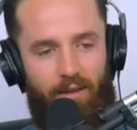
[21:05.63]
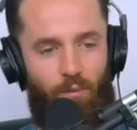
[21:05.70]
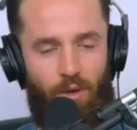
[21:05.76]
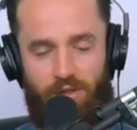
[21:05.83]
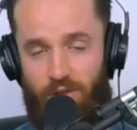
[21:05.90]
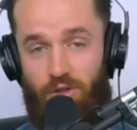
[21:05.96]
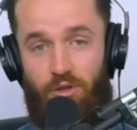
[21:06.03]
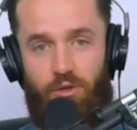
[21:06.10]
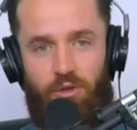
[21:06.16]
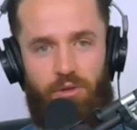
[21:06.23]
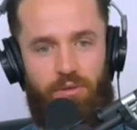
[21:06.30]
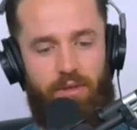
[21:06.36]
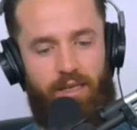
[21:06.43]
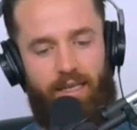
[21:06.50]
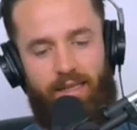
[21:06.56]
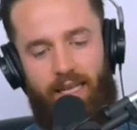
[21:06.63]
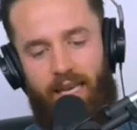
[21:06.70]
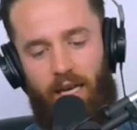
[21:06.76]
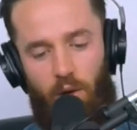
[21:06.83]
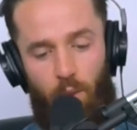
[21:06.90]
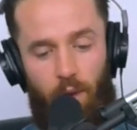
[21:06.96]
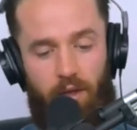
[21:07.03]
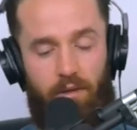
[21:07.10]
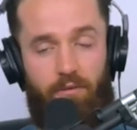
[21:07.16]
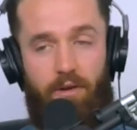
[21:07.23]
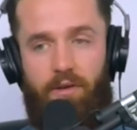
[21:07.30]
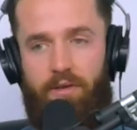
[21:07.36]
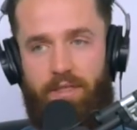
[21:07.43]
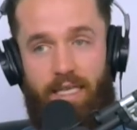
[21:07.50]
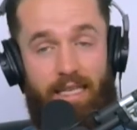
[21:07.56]
that wasn't true. And then I quickly
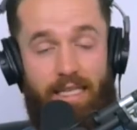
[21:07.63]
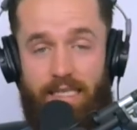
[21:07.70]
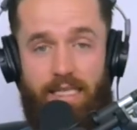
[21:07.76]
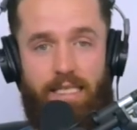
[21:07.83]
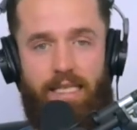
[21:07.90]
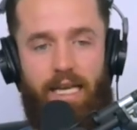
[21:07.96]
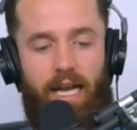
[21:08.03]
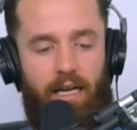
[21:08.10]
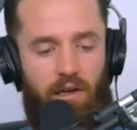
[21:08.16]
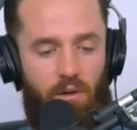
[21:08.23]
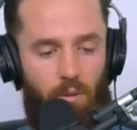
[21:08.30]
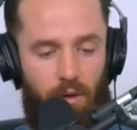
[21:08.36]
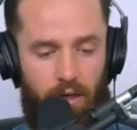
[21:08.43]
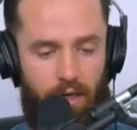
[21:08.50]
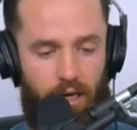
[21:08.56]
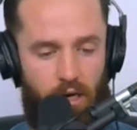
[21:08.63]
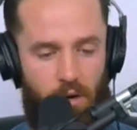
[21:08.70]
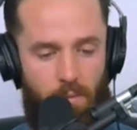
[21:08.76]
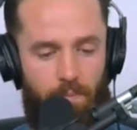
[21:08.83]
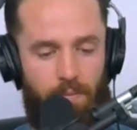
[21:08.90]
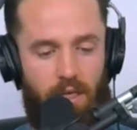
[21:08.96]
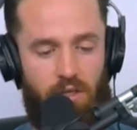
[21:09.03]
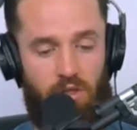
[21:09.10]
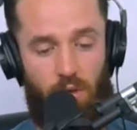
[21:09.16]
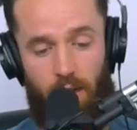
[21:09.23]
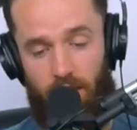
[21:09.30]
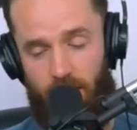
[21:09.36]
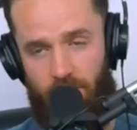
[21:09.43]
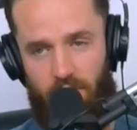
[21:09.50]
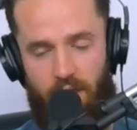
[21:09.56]
realized, like, this is not going to work out. So I
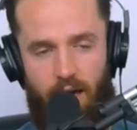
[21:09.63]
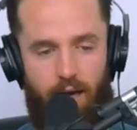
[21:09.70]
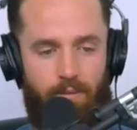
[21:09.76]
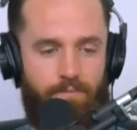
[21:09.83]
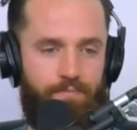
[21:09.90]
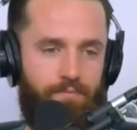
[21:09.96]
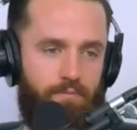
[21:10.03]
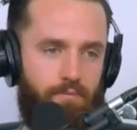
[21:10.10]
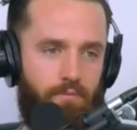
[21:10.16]
left that.